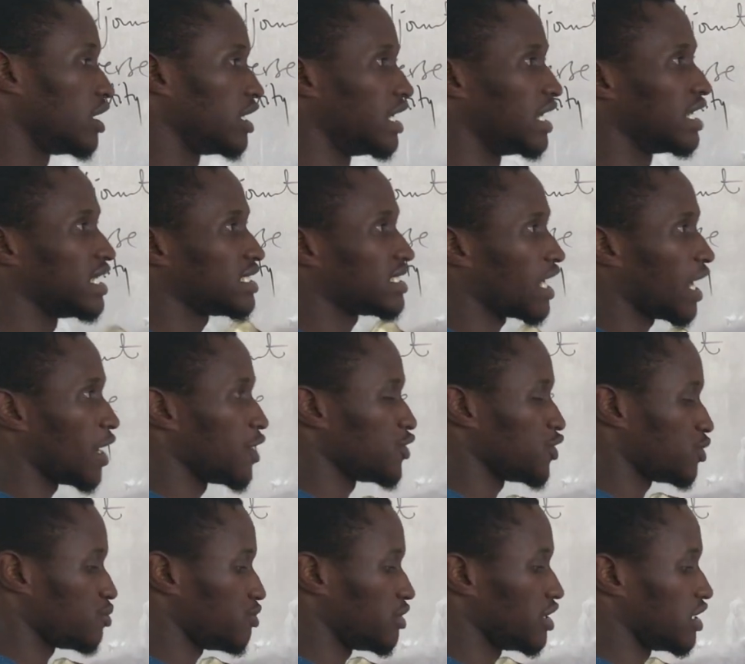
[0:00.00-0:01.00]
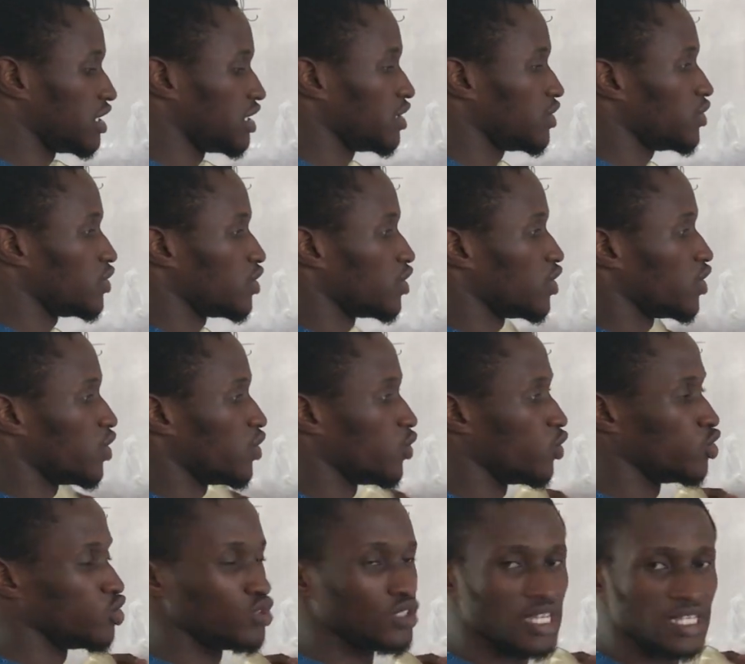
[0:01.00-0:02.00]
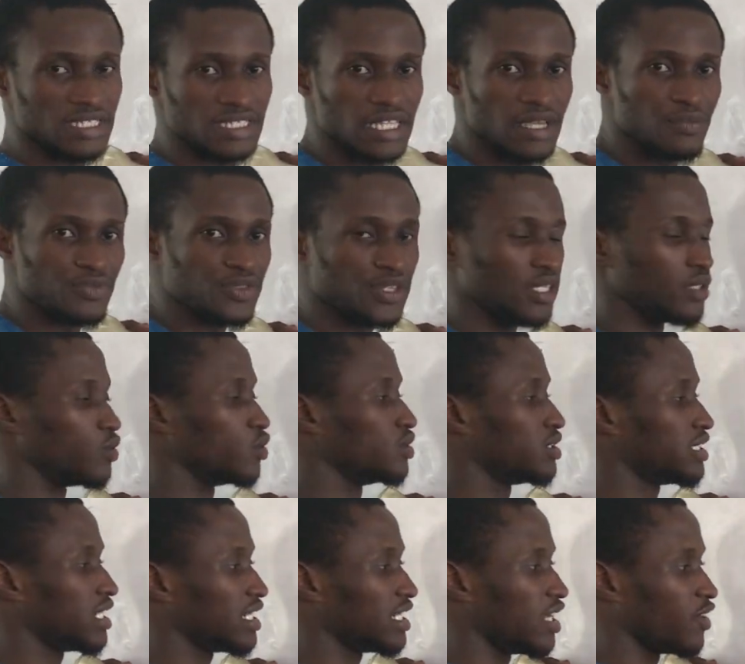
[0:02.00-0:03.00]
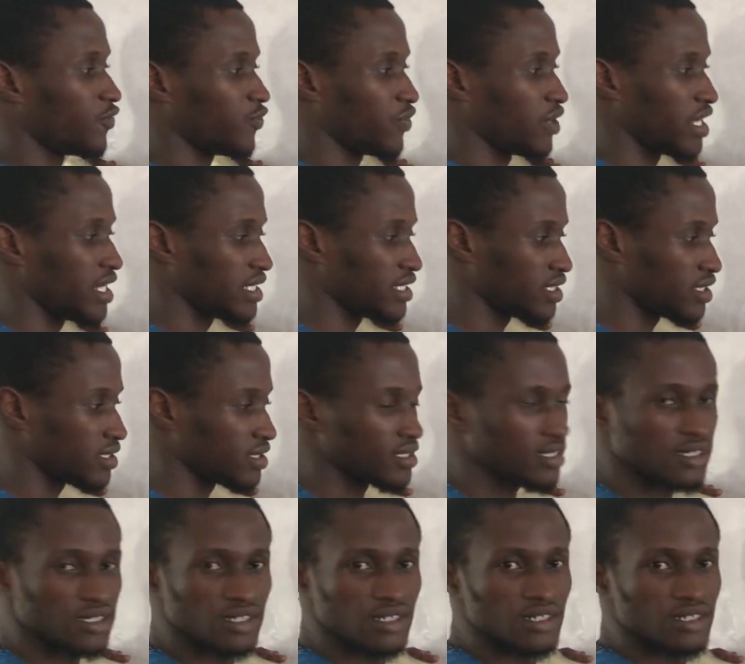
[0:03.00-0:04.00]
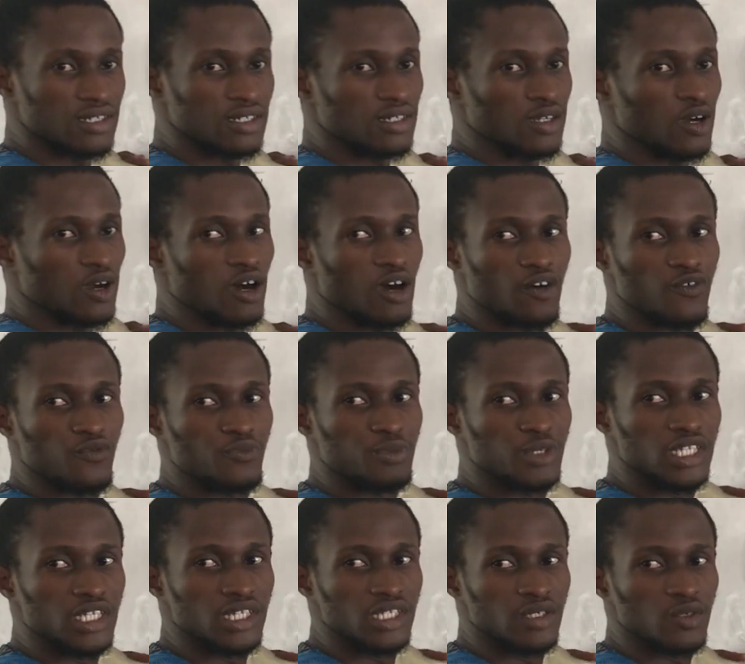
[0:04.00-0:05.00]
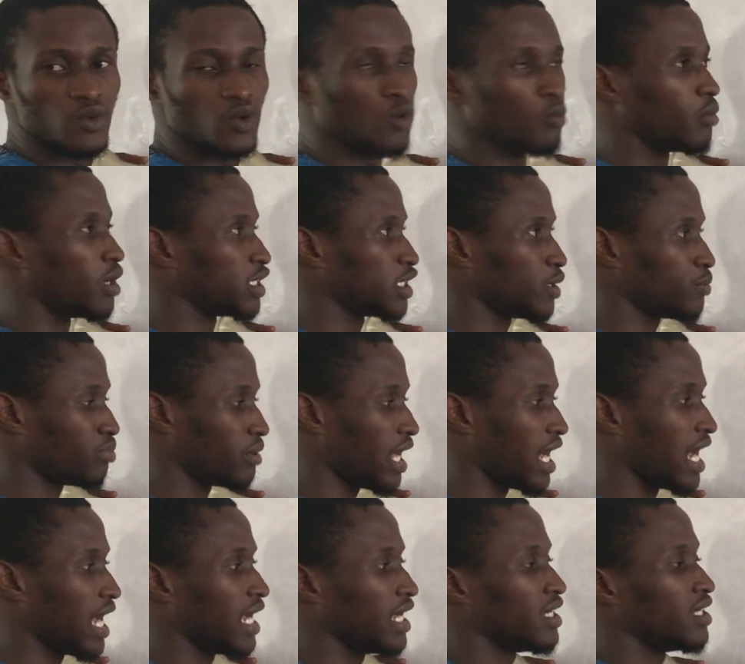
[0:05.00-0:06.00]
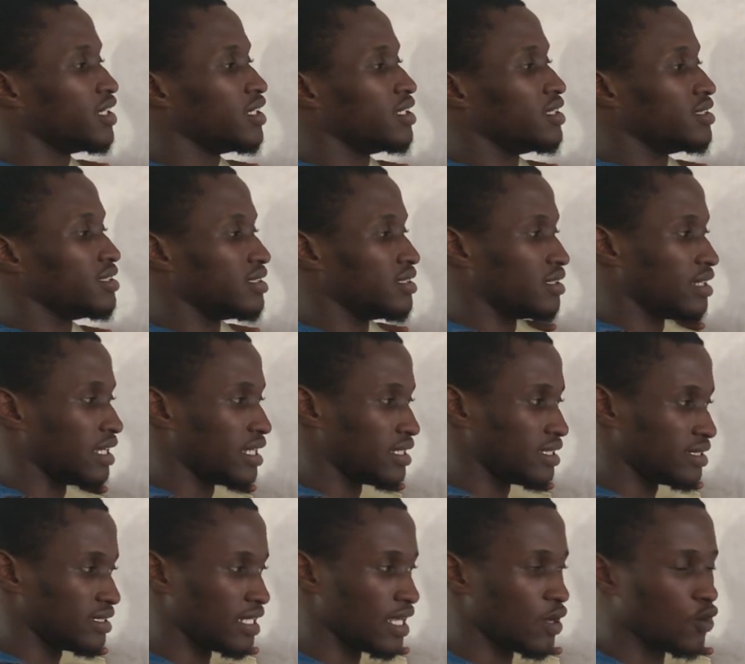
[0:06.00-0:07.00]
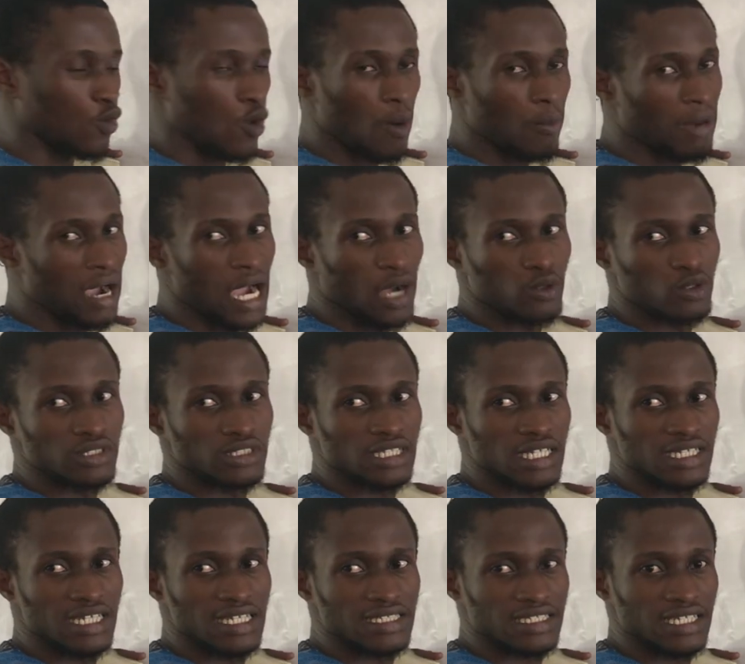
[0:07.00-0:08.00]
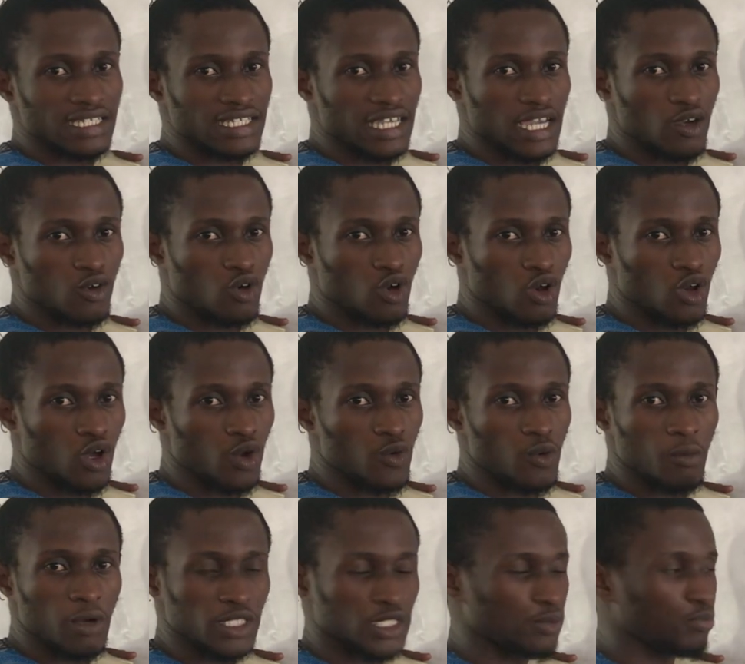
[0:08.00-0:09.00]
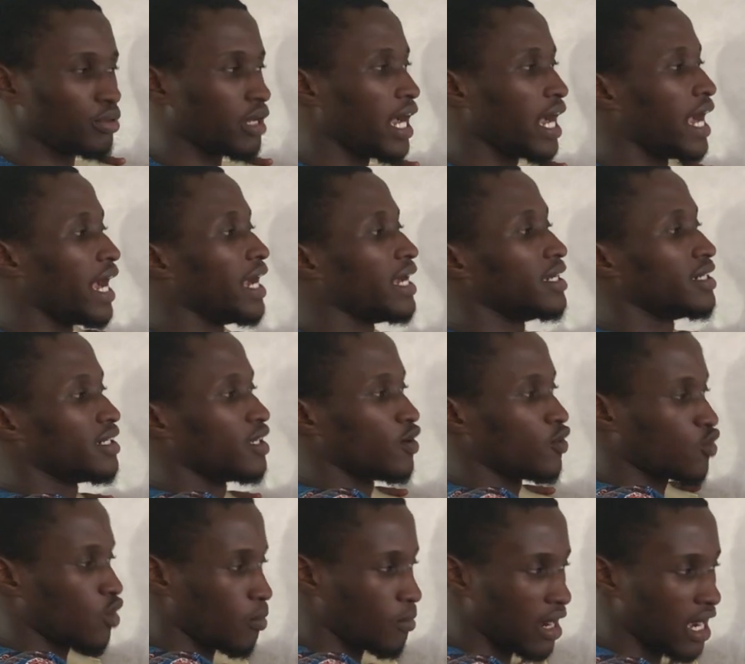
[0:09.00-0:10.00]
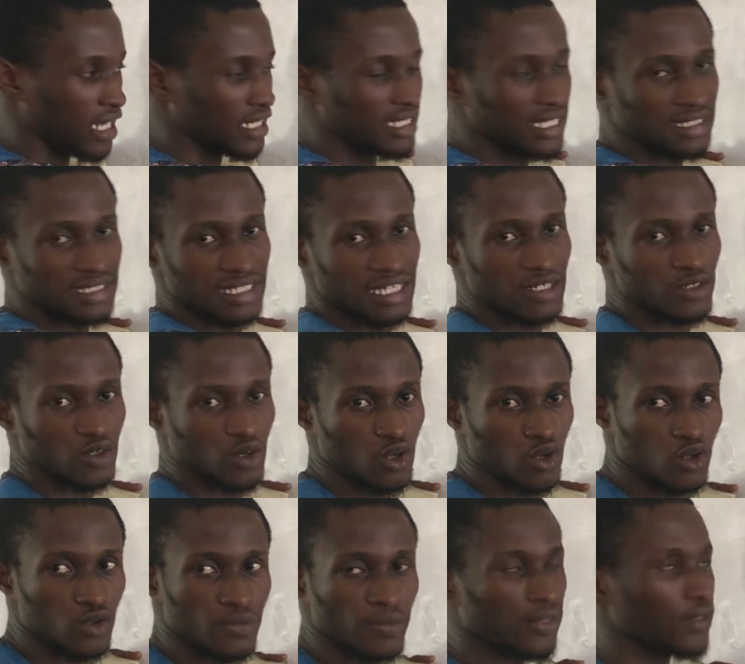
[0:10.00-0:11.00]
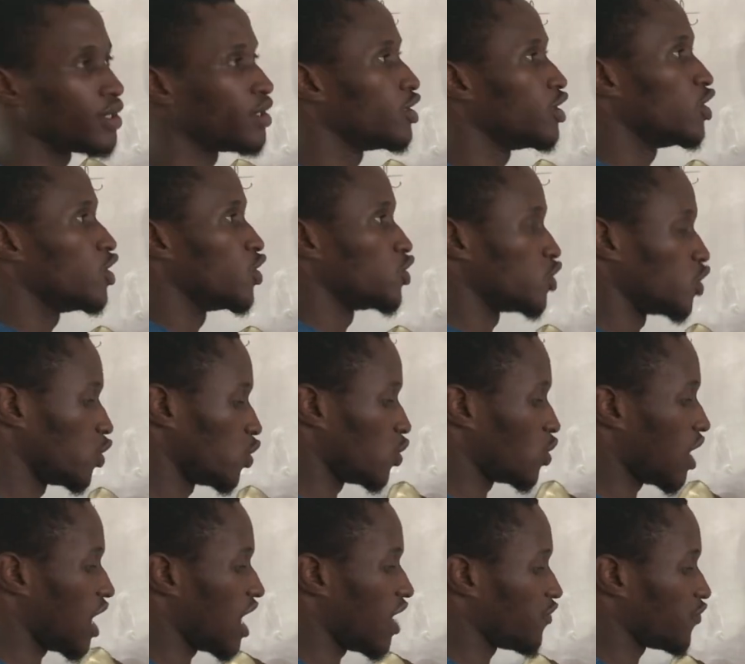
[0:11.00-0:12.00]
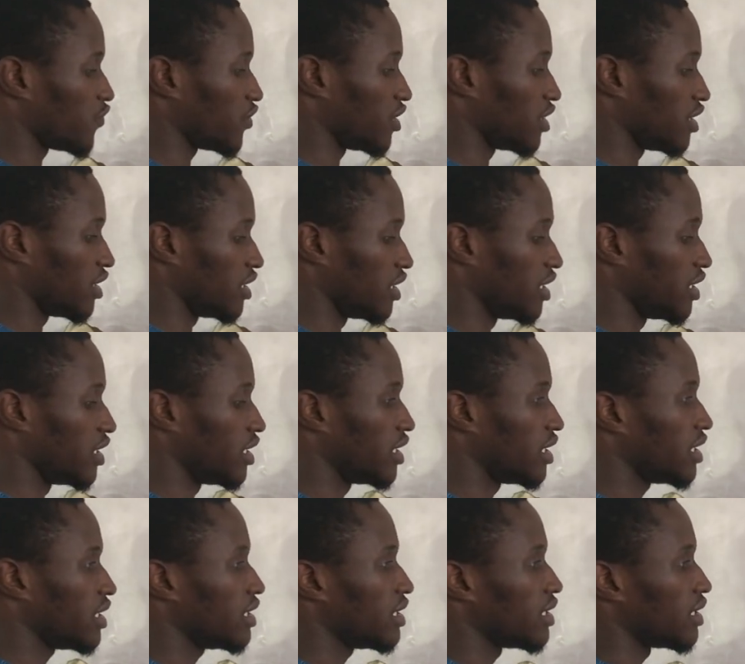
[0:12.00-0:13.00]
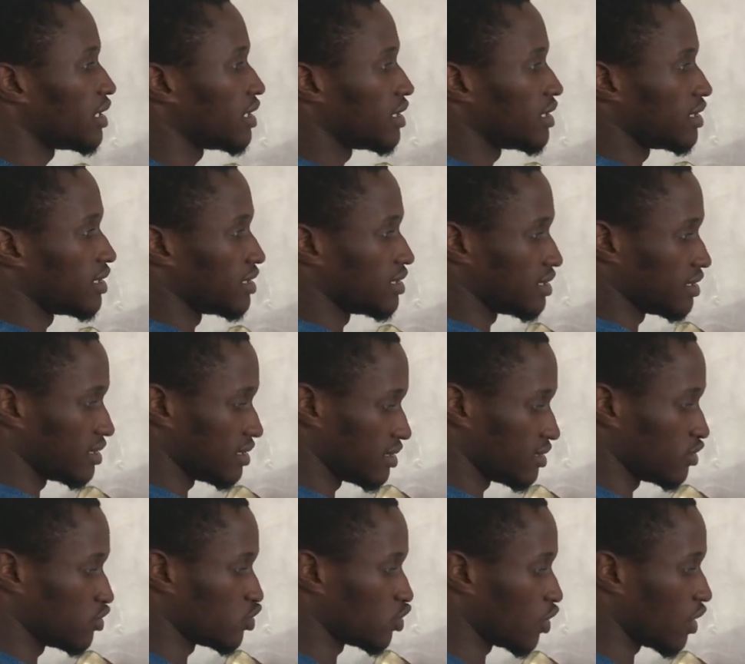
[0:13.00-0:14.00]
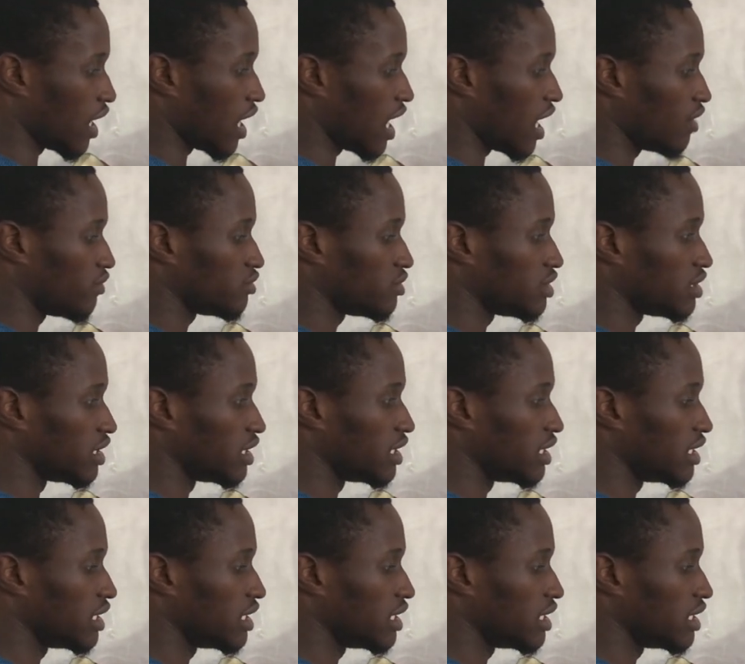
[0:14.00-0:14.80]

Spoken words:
A times B, we'll do the same thing. We'll take the first of B, we'll multiply, then comma, we'll take the second column, multiply, and comma, the third column. So we have A, so I have J,